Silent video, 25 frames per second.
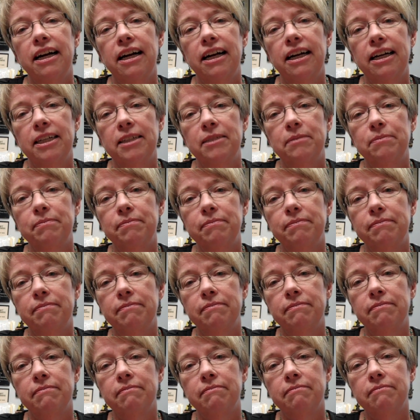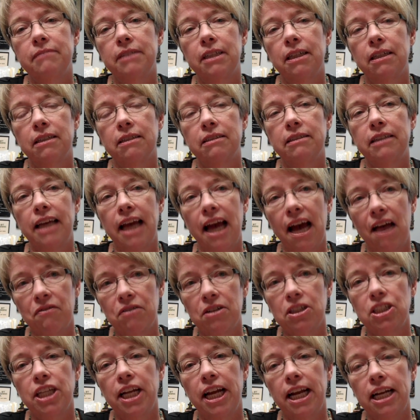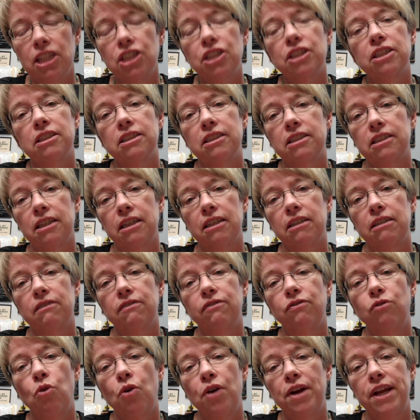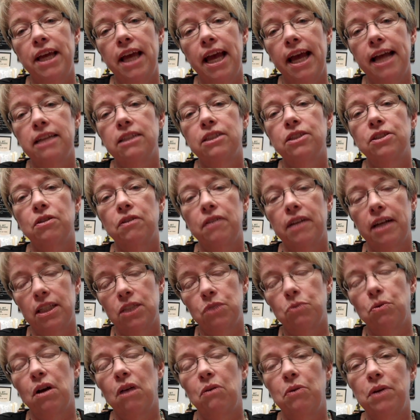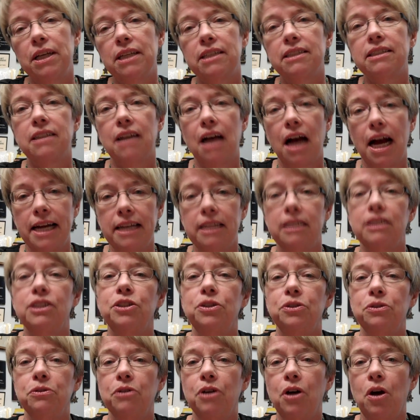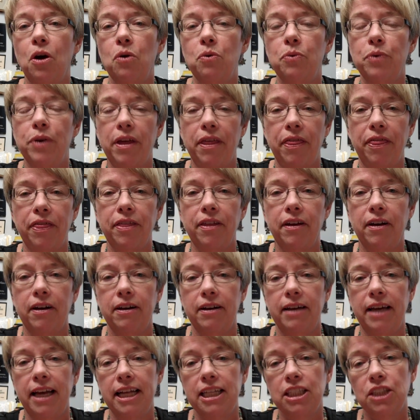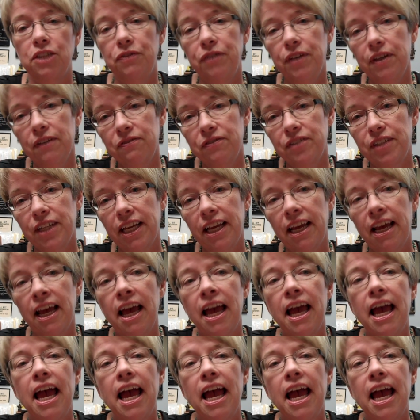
the average age is 48, so that's why we decided to go with age 50.